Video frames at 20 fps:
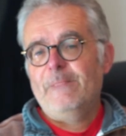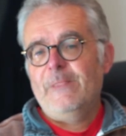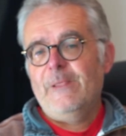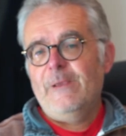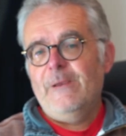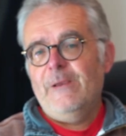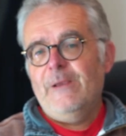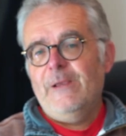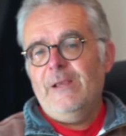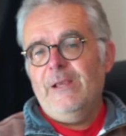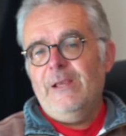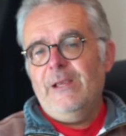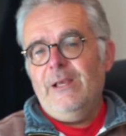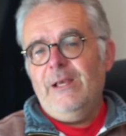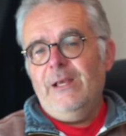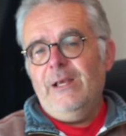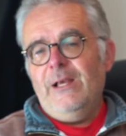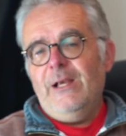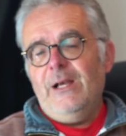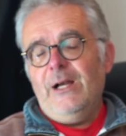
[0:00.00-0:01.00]

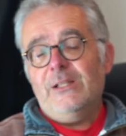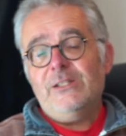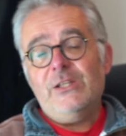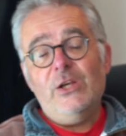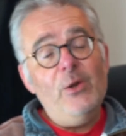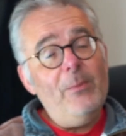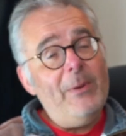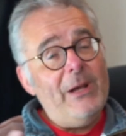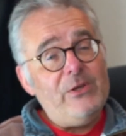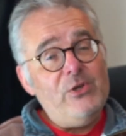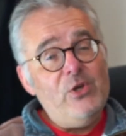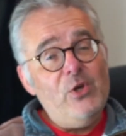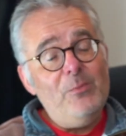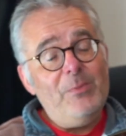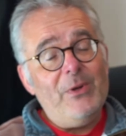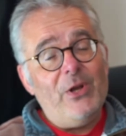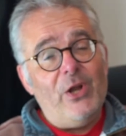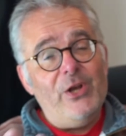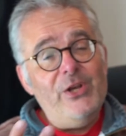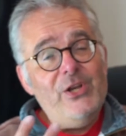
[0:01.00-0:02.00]
I don't know about you,
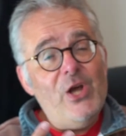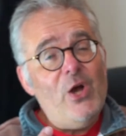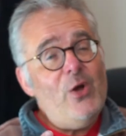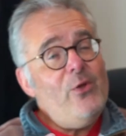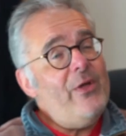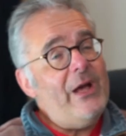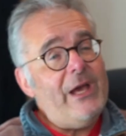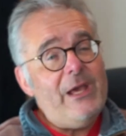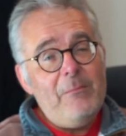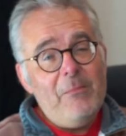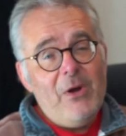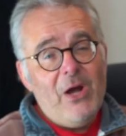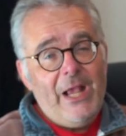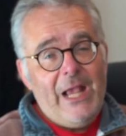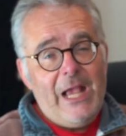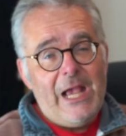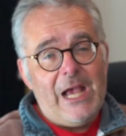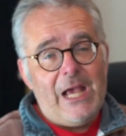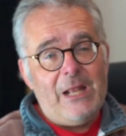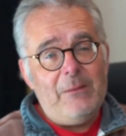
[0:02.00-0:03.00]
but I know that in my
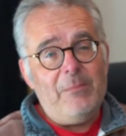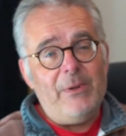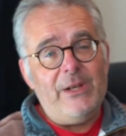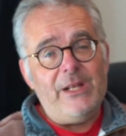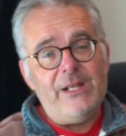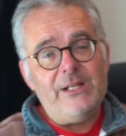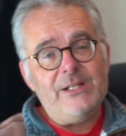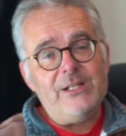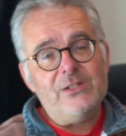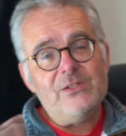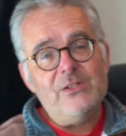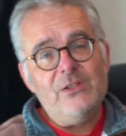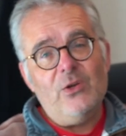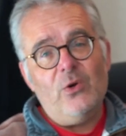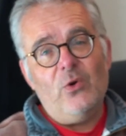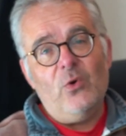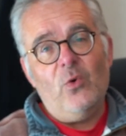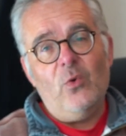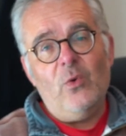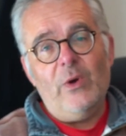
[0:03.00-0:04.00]
head, but it doesn't
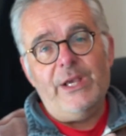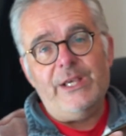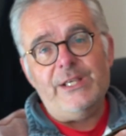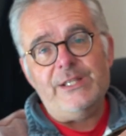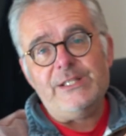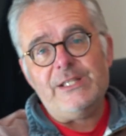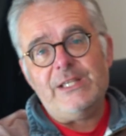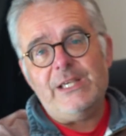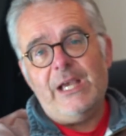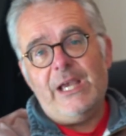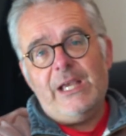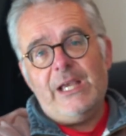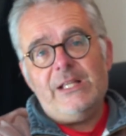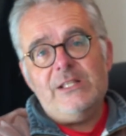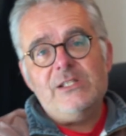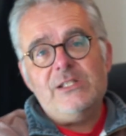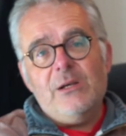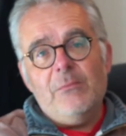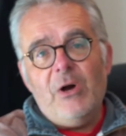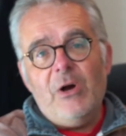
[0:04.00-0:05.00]
always get
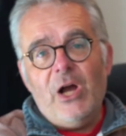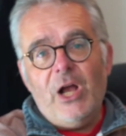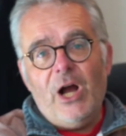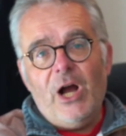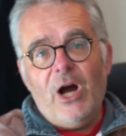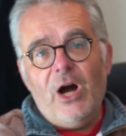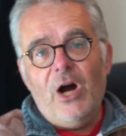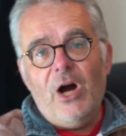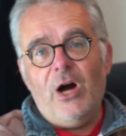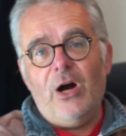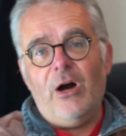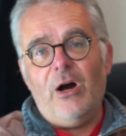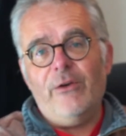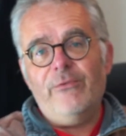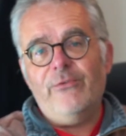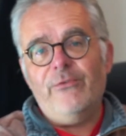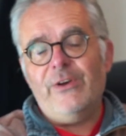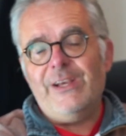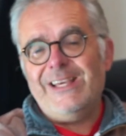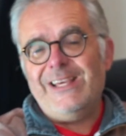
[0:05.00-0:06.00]
into my heart. I
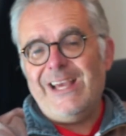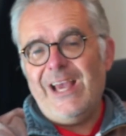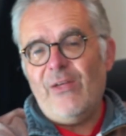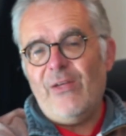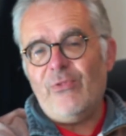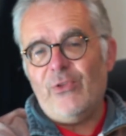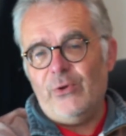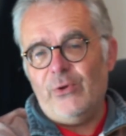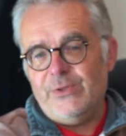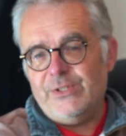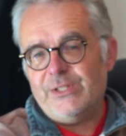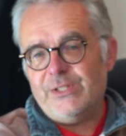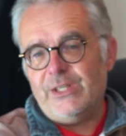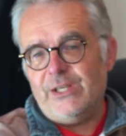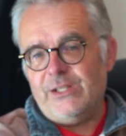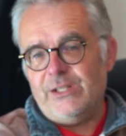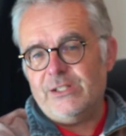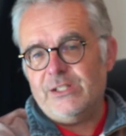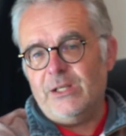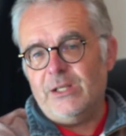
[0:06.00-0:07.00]
forget those
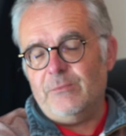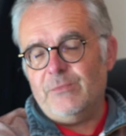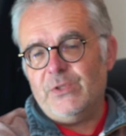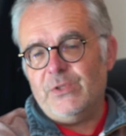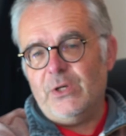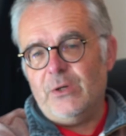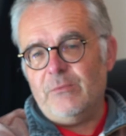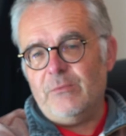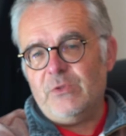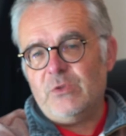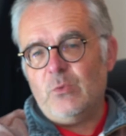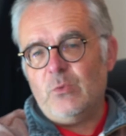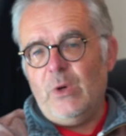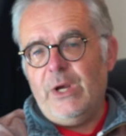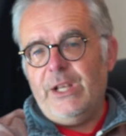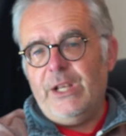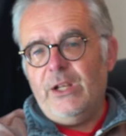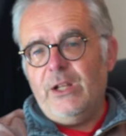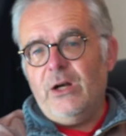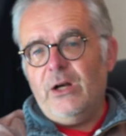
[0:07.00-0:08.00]
things sometimes
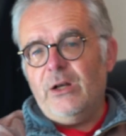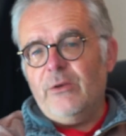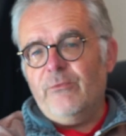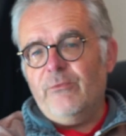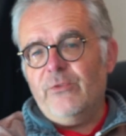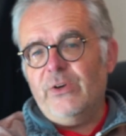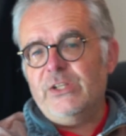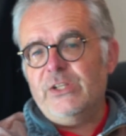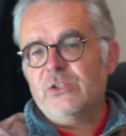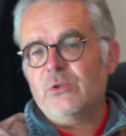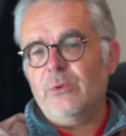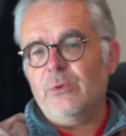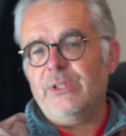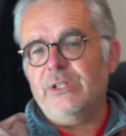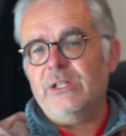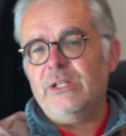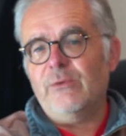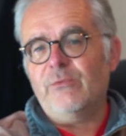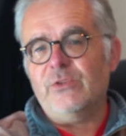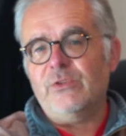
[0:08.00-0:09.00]
when I'm faced with
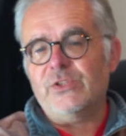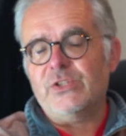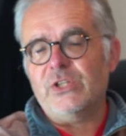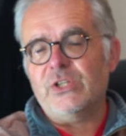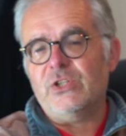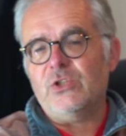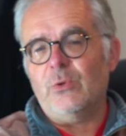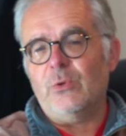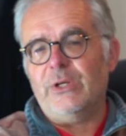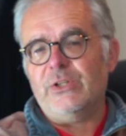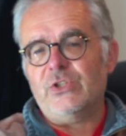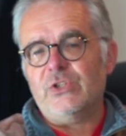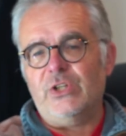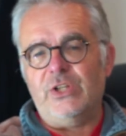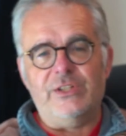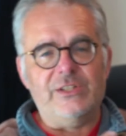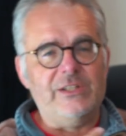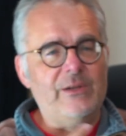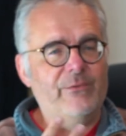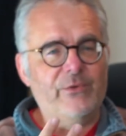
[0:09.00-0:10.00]
a different situation,
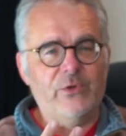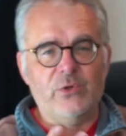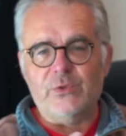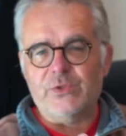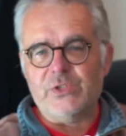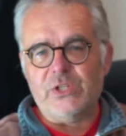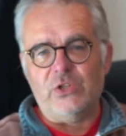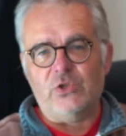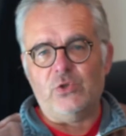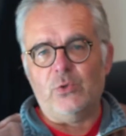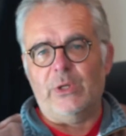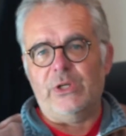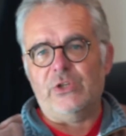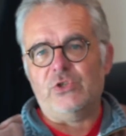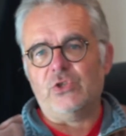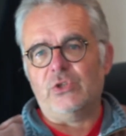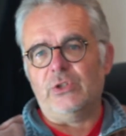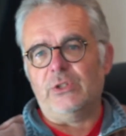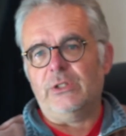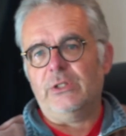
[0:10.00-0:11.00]
a difficult
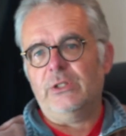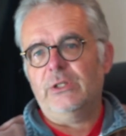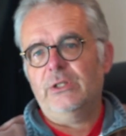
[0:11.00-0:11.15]
situation.